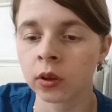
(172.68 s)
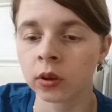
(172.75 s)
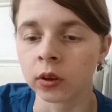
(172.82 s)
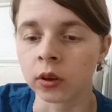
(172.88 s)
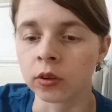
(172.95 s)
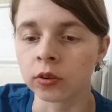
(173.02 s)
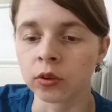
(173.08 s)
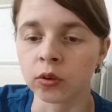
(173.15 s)

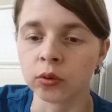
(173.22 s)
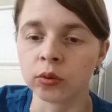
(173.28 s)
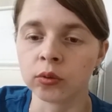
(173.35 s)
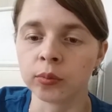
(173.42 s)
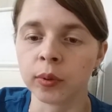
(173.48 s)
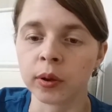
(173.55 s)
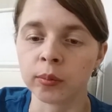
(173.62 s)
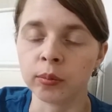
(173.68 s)
let's go
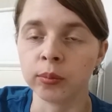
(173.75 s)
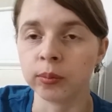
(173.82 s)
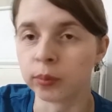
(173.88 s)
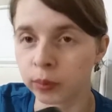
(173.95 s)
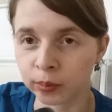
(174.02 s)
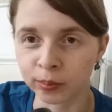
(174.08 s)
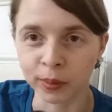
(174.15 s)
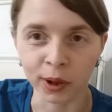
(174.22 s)
to
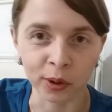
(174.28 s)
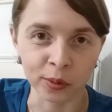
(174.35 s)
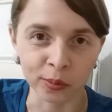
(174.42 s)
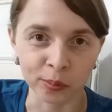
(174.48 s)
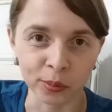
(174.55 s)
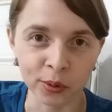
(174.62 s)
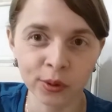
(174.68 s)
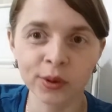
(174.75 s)
my
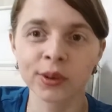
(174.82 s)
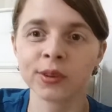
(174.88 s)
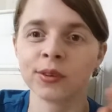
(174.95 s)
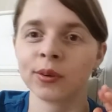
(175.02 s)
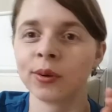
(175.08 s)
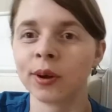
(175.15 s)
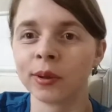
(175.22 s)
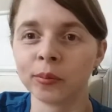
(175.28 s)
own book,
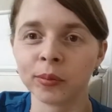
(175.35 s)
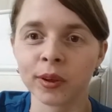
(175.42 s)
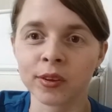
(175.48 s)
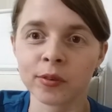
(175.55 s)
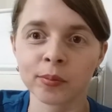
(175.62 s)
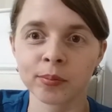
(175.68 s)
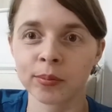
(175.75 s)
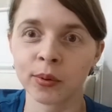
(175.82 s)
so I'm not
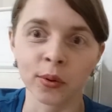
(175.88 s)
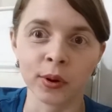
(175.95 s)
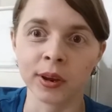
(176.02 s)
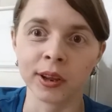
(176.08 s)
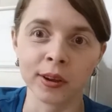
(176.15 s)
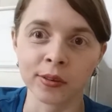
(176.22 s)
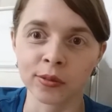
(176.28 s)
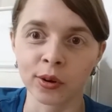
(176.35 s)

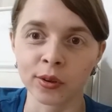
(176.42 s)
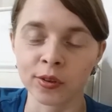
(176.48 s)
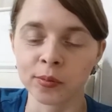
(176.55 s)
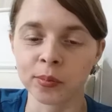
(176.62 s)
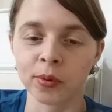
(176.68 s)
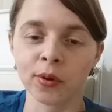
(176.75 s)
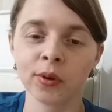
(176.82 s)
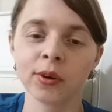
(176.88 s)
spoiling everyone's
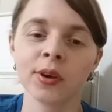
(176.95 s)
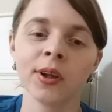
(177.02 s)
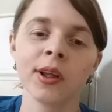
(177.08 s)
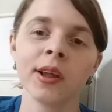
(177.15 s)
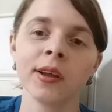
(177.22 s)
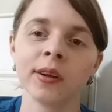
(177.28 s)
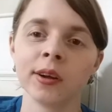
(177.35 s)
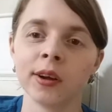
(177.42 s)
book,
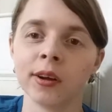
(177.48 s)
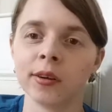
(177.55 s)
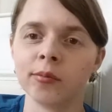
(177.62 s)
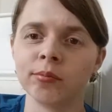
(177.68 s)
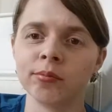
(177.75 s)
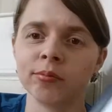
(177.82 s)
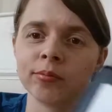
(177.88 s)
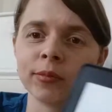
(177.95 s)

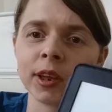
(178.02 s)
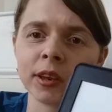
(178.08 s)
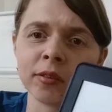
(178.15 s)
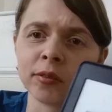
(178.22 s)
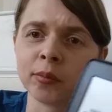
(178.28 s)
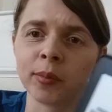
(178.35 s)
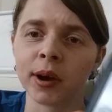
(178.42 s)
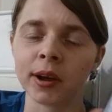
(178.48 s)
not
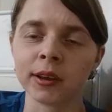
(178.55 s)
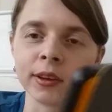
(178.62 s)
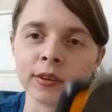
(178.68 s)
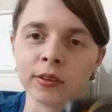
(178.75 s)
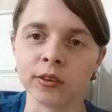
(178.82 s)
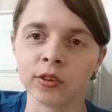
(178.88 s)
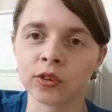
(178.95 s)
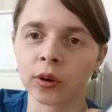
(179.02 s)
even mine because
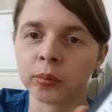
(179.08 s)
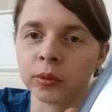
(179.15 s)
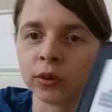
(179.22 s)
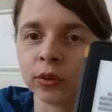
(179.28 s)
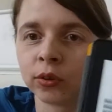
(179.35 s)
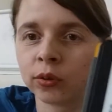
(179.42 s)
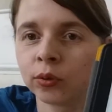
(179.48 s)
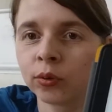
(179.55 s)
it's chapter
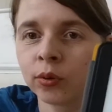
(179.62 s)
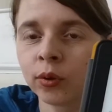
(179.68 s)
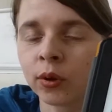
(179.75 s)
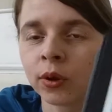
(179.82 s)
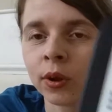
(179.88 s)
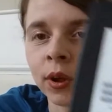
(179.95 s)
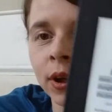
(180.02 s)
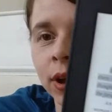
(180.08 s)
2.
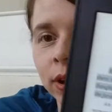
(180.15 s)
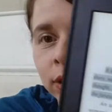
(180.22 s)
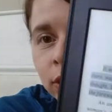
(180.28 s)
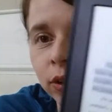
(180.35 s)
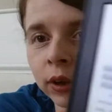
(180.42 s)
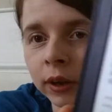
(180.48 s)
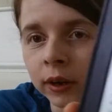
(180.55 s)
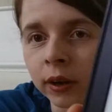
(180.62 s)

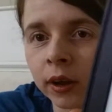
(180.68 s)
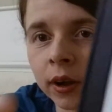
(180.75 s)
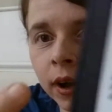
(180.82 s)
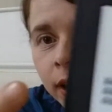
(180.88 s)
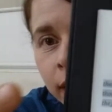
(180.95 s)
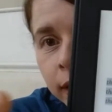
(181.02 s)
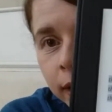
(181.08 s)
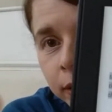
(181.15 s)
You can
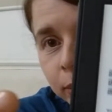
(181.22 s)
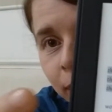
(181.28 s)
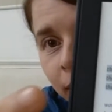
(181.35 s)
highlight